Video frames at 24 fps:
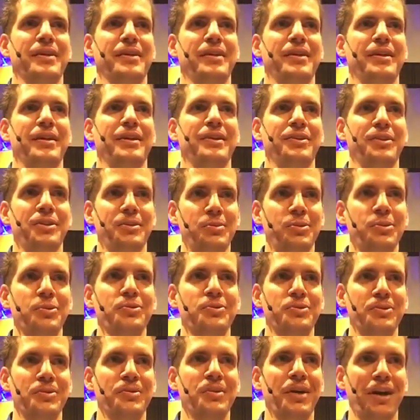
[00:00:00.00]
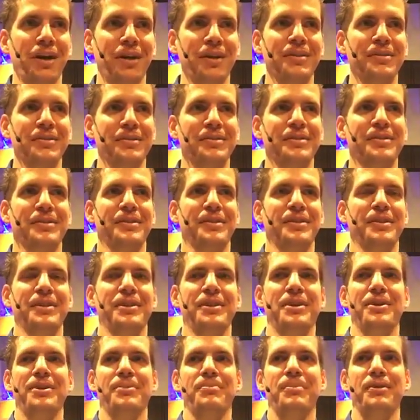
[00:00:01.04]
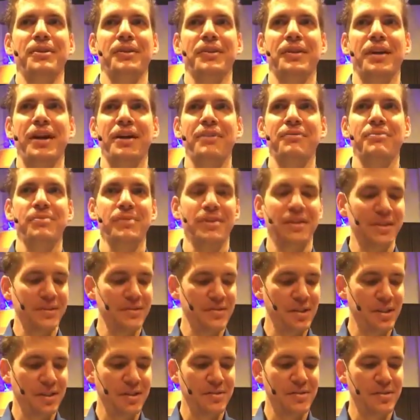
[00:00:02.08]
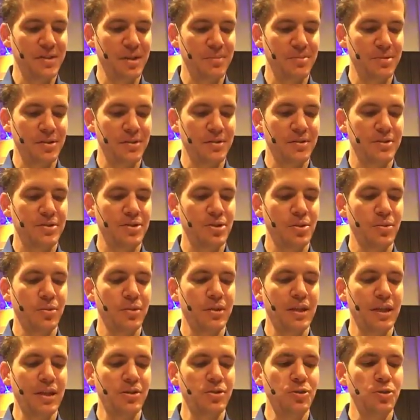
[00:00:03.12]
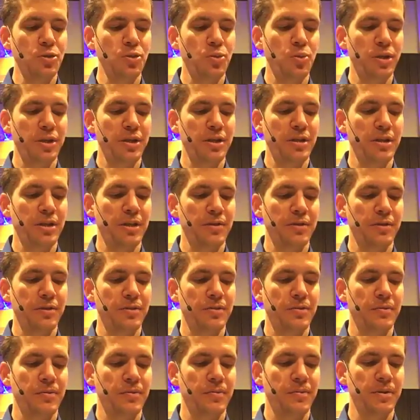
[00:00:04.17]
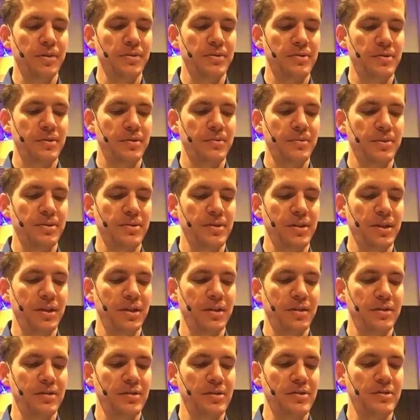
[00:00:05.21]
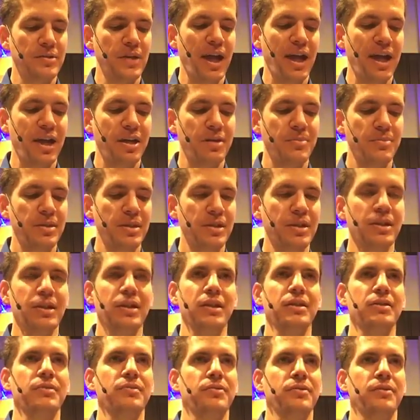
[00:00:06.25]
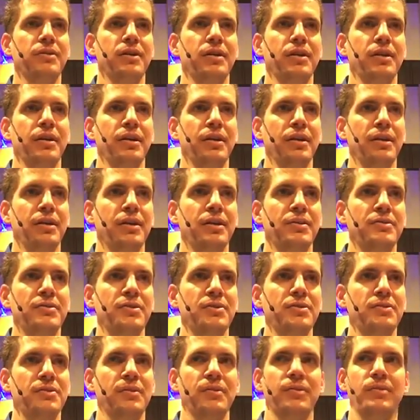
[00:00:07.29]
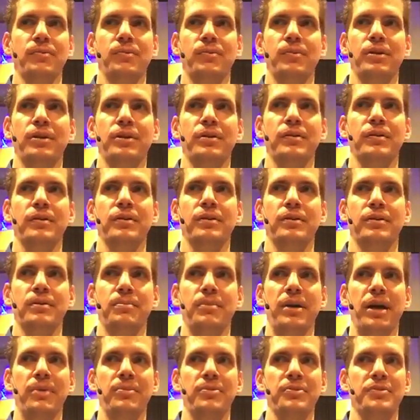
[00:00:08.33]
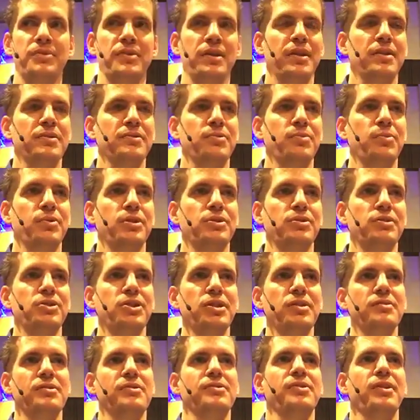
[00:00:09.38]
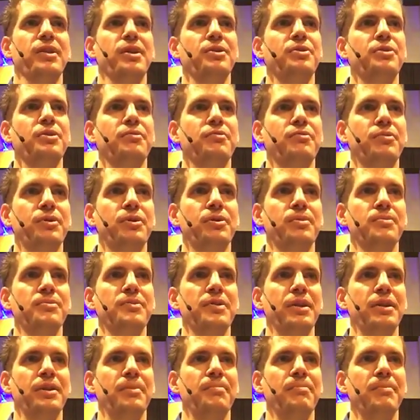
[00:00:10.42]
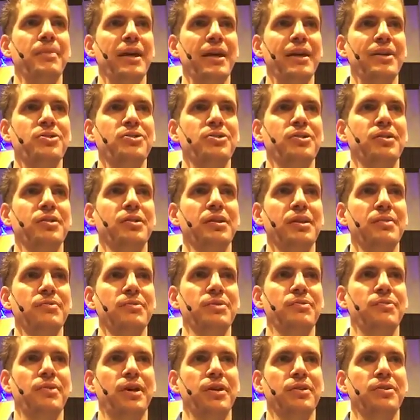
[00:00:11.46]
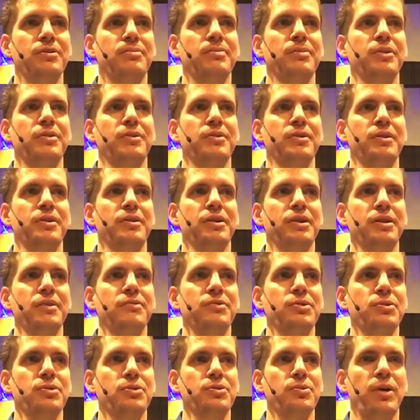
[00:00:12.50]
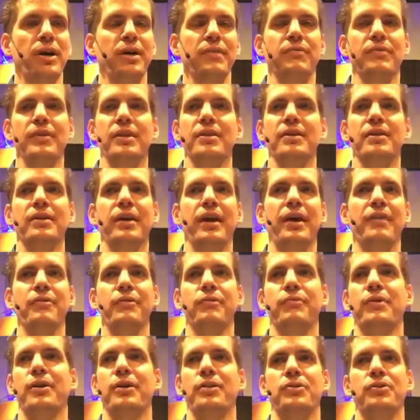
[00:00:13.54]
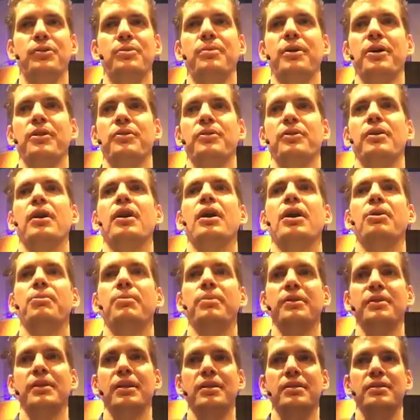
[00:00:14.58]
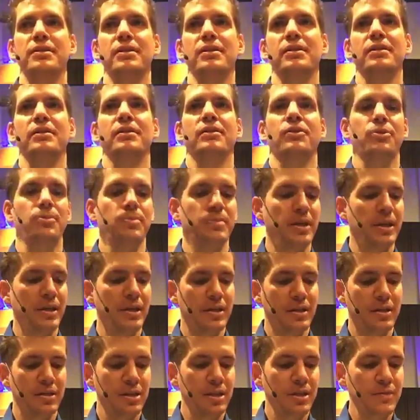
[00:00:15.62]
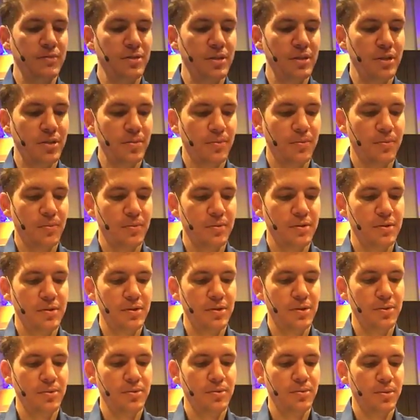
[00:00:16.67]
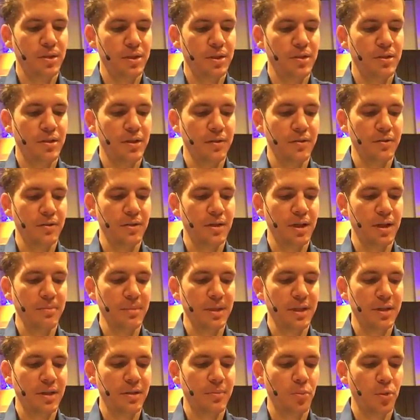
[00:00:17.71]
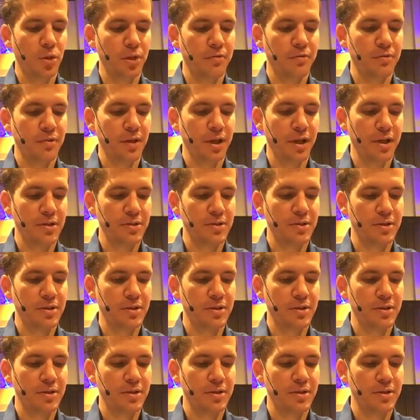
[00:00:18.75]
And liberals do not. But life begins at conception. So they knew one another. Once, once again, this is Adam and Eve. This is what the Bible says and what Jesus later affirms, that a man should leave his father and mother and cleave to his wife. They didn't have a father or mother, but they did obey and cleave to, their, to one another and become one flesh.